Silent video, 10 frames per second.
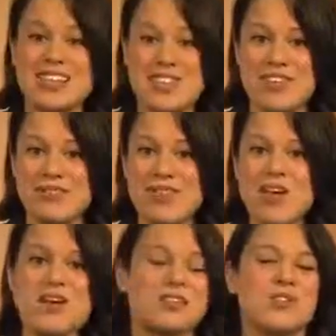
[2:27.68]
7.
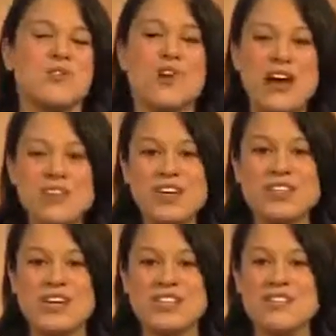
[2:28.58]
So graphic
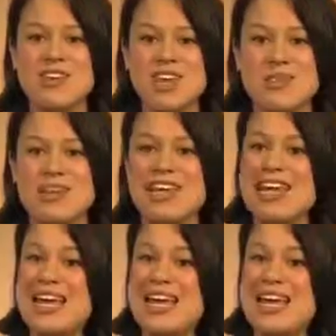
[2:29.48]
intensive gaming